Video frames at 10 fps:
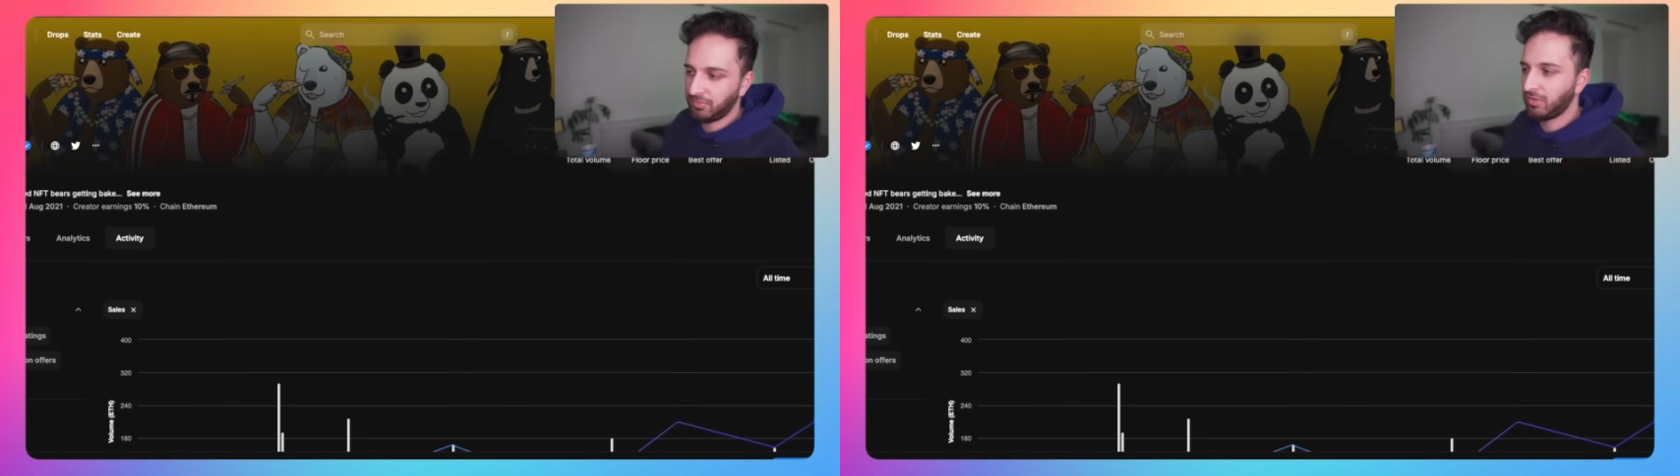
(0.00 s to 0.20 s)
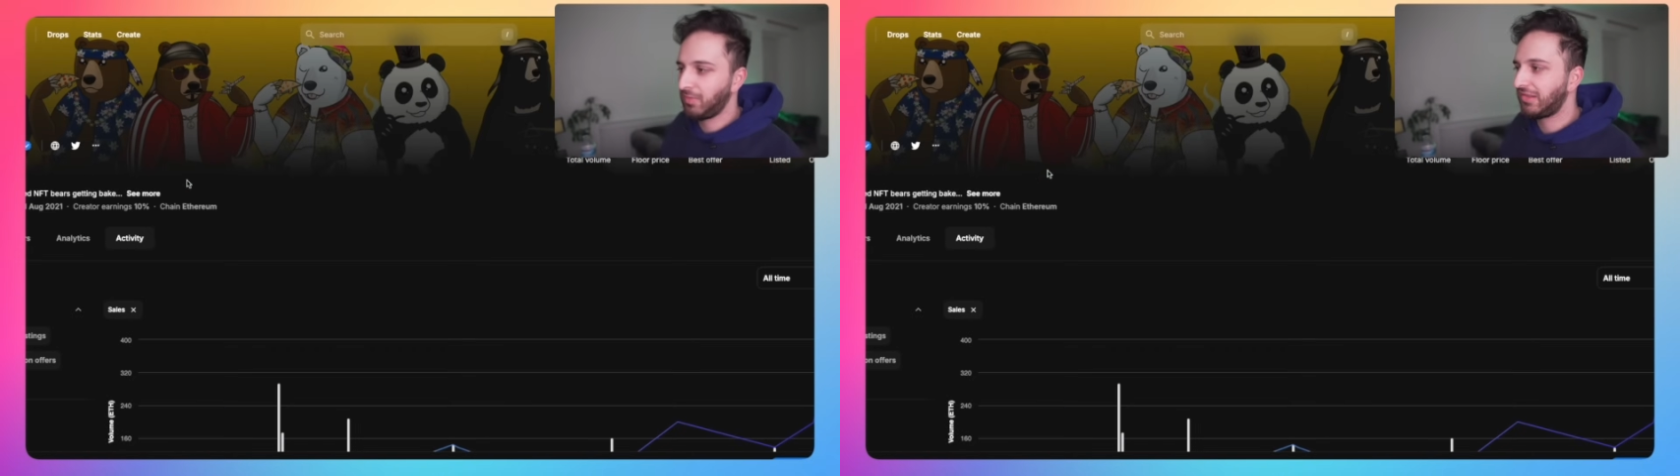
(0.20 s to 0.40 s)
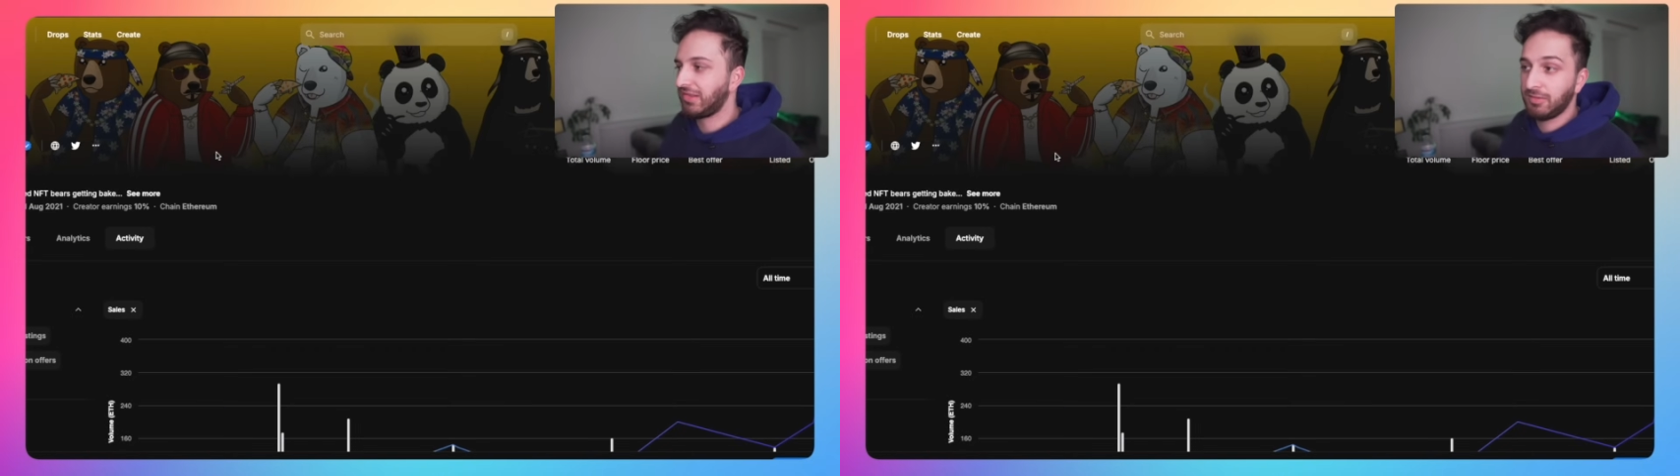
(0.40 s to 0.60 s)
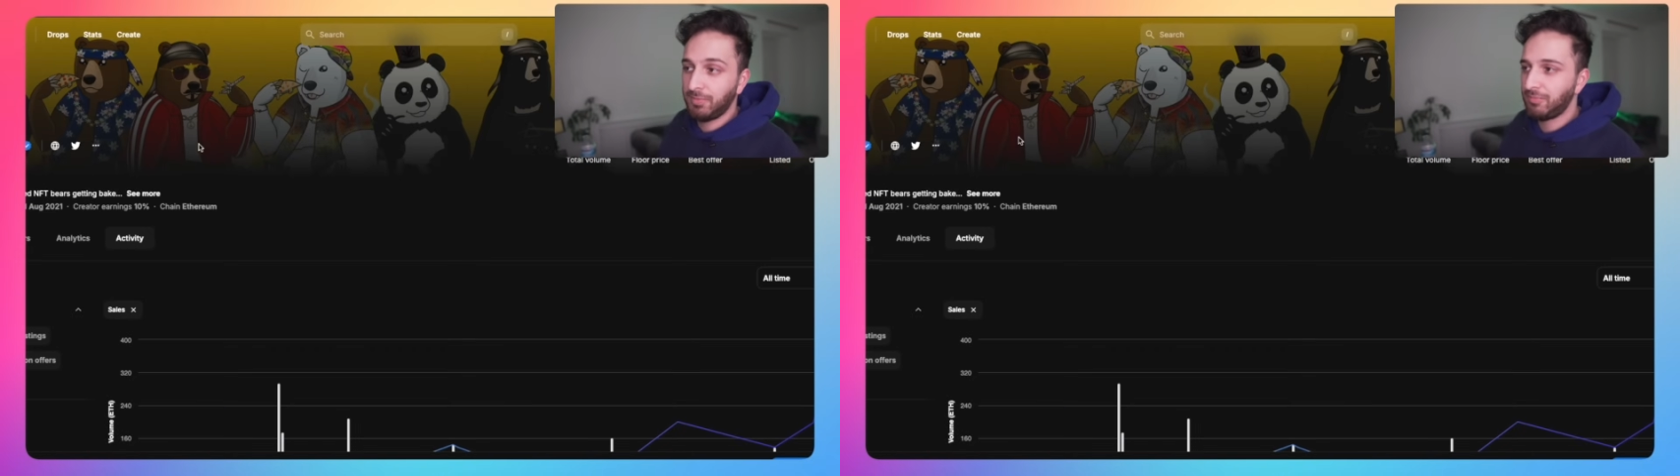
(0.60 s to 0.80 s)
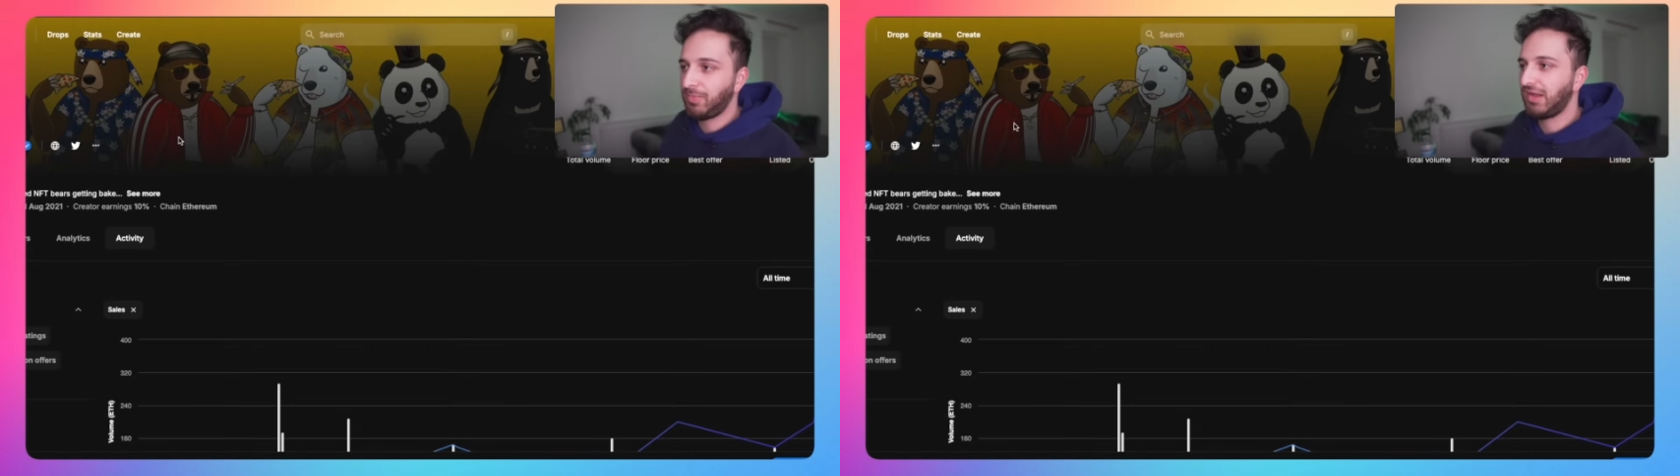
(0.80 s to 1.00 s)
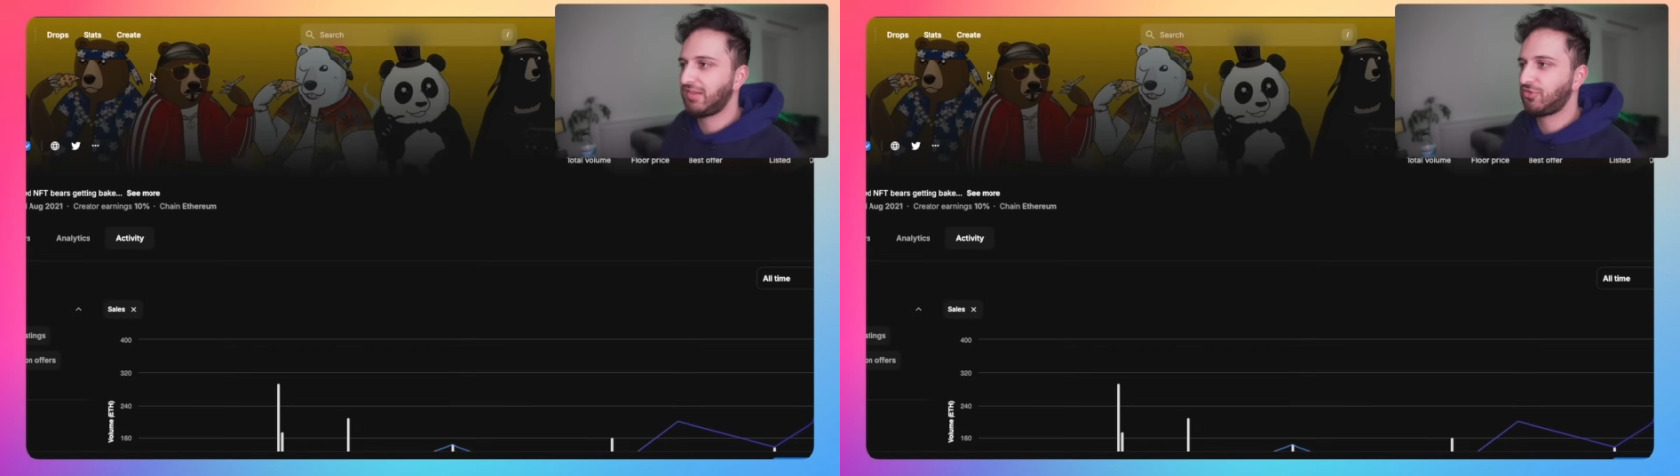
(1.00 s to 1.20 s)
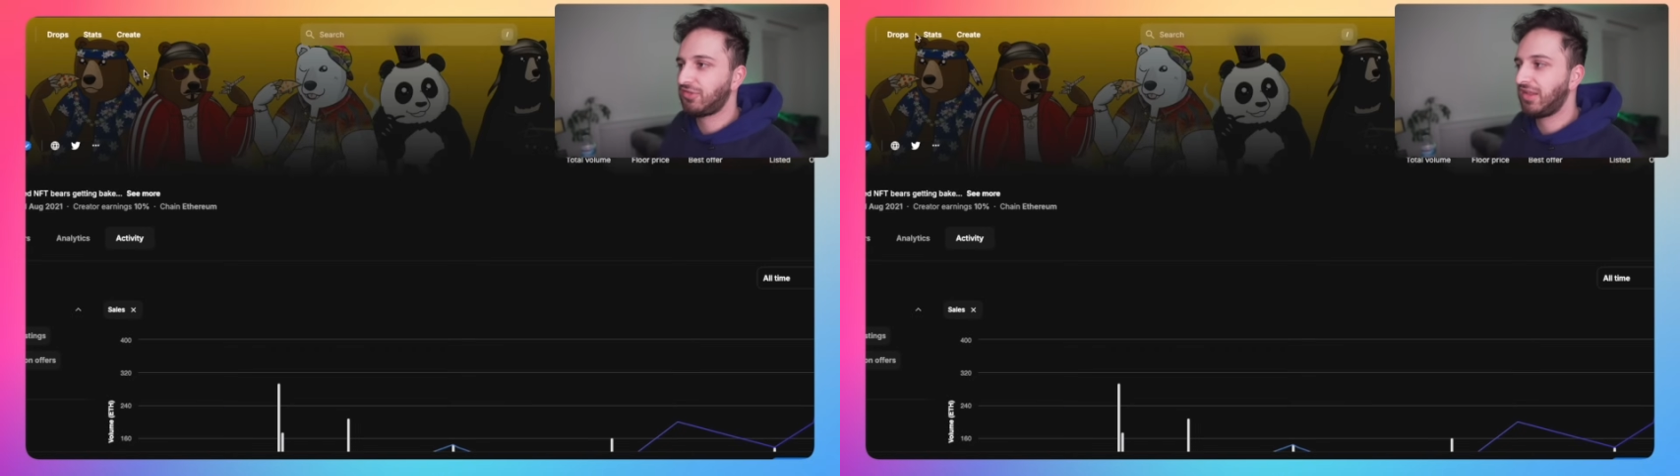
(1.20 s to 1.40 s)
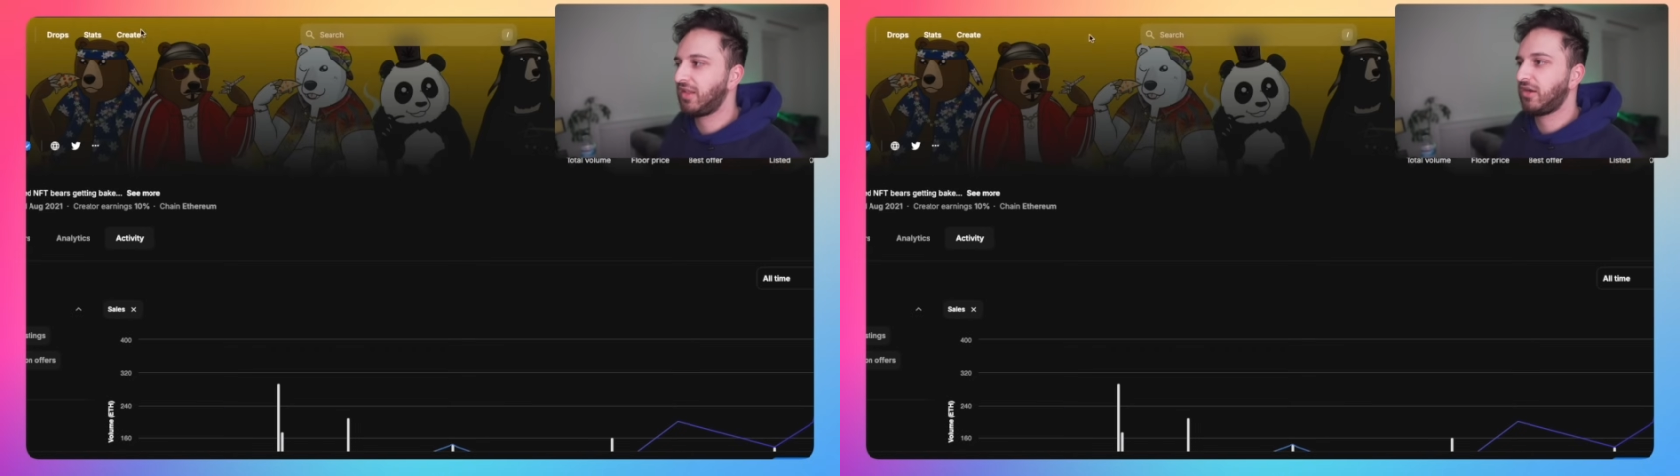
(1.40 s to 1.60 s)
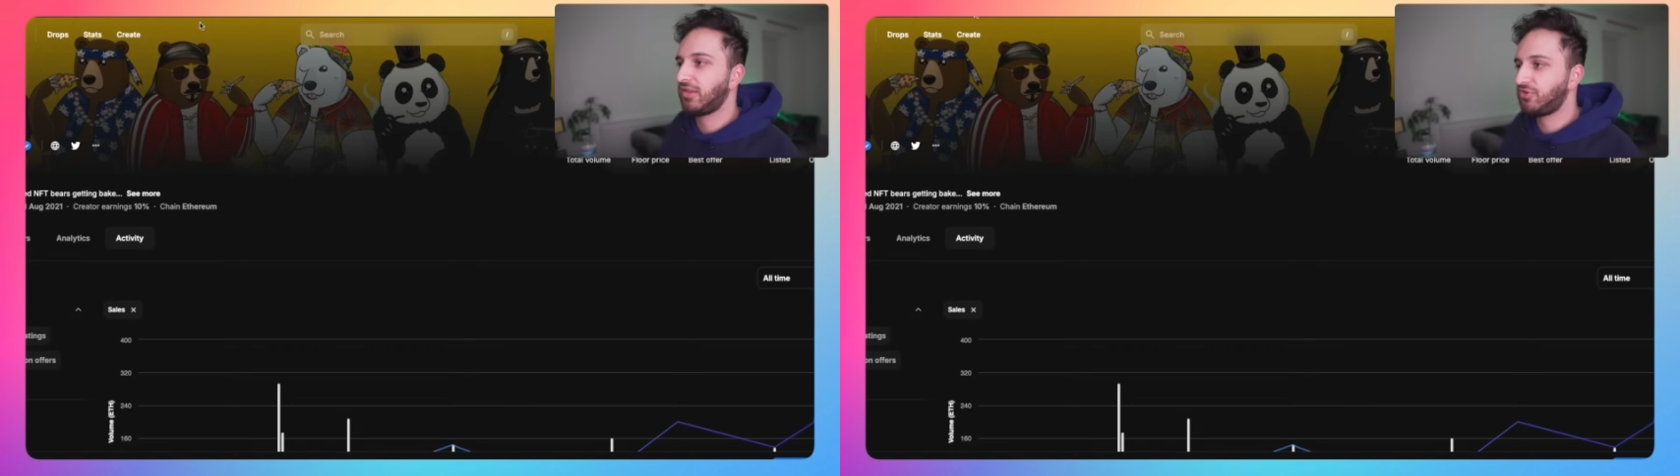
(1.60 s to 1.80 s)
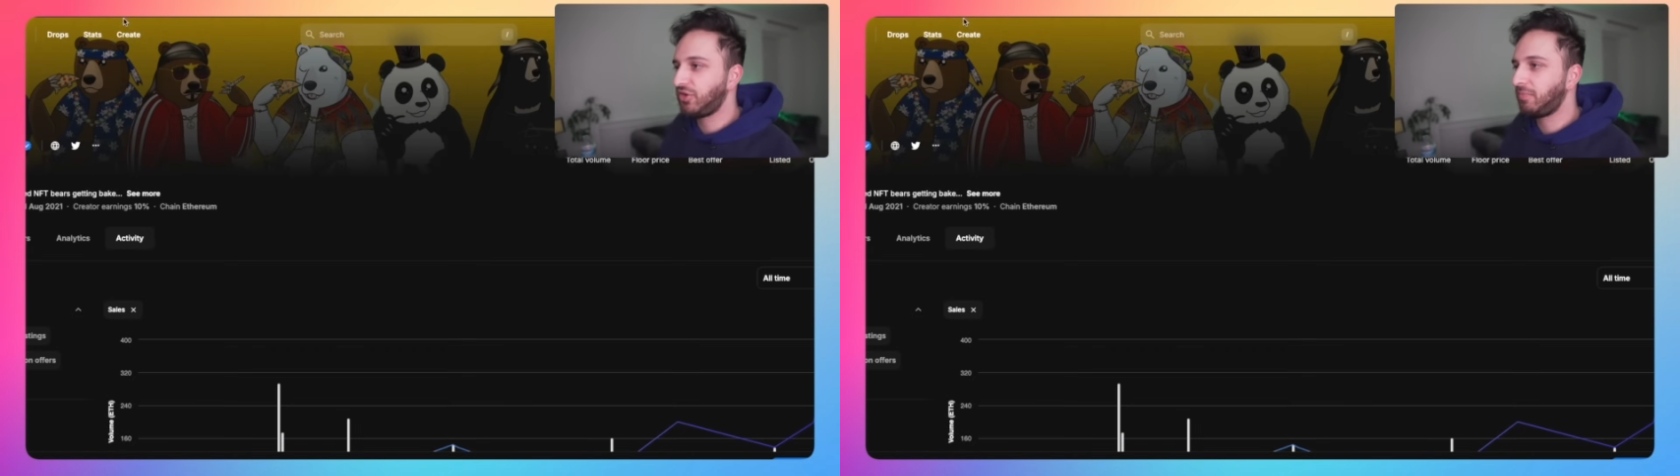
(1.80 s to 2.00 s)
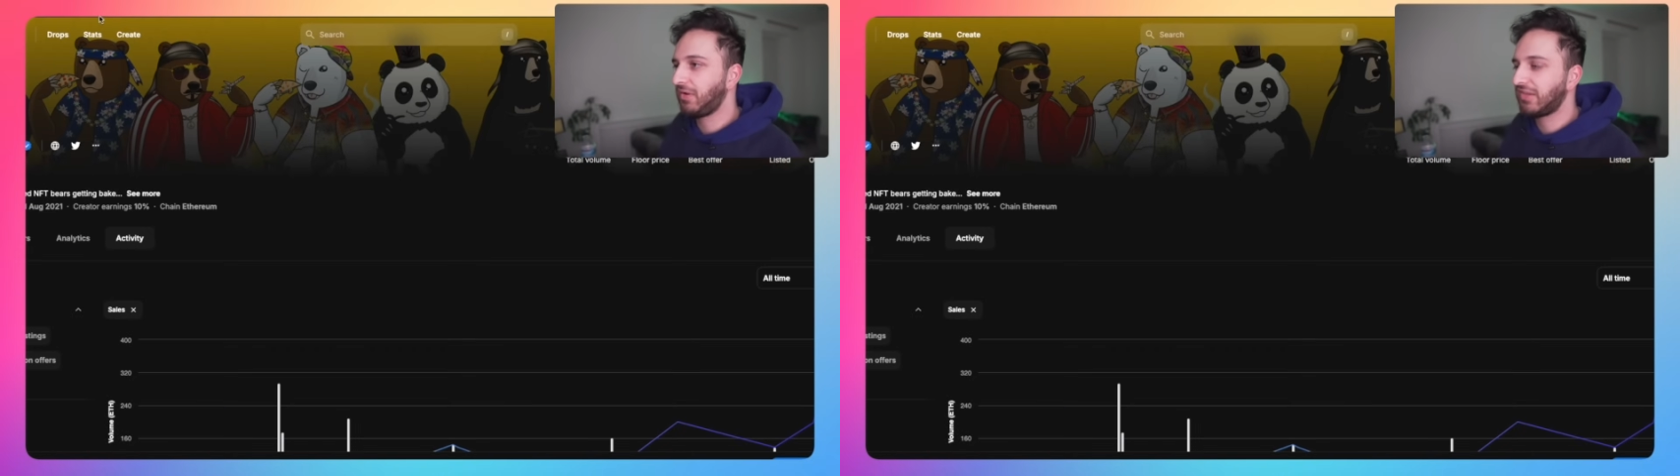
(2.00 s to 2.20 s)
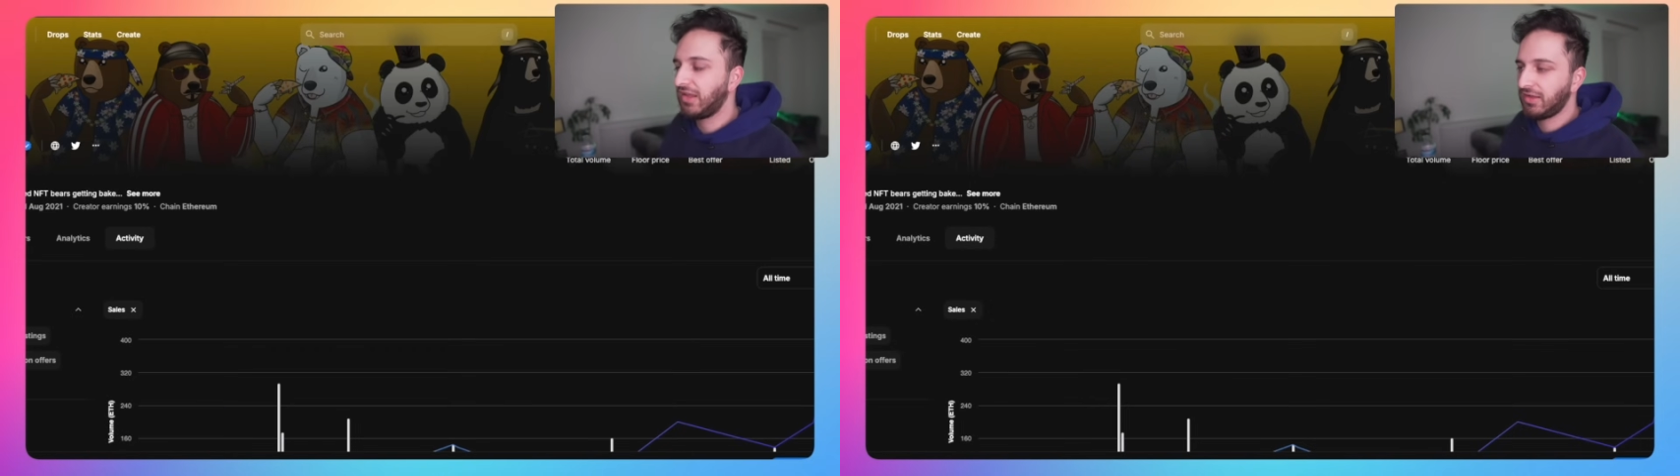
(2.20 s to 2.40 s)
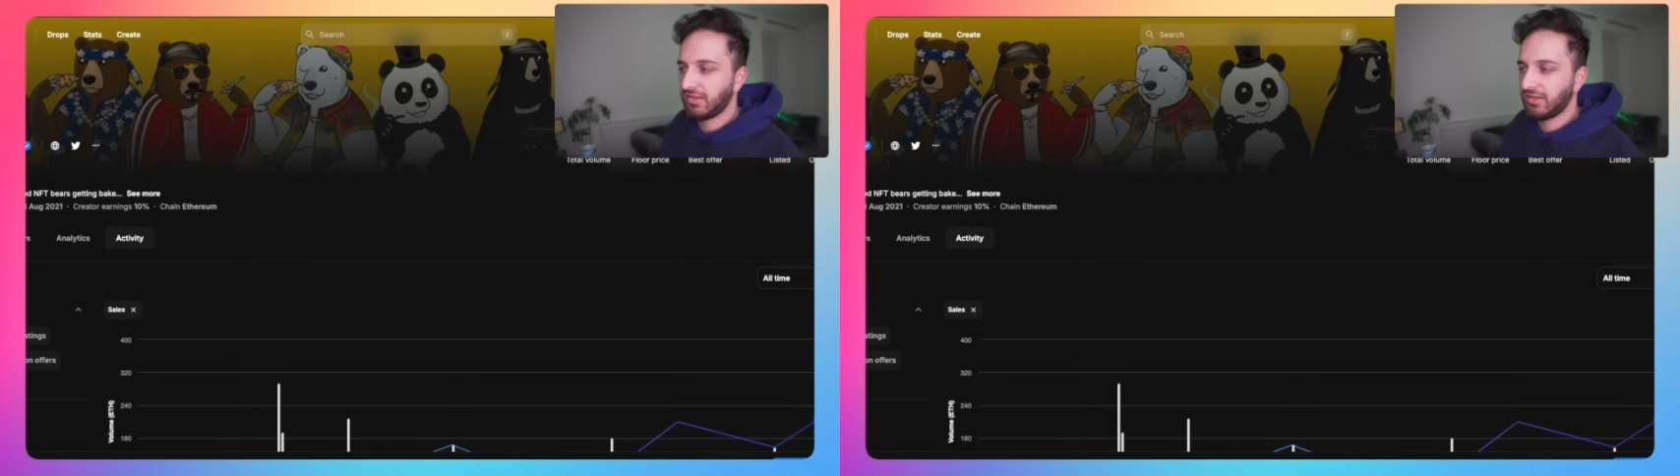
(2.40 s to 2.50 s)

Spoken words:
Bears and the Bit Bears, I should say, that are the cheapest.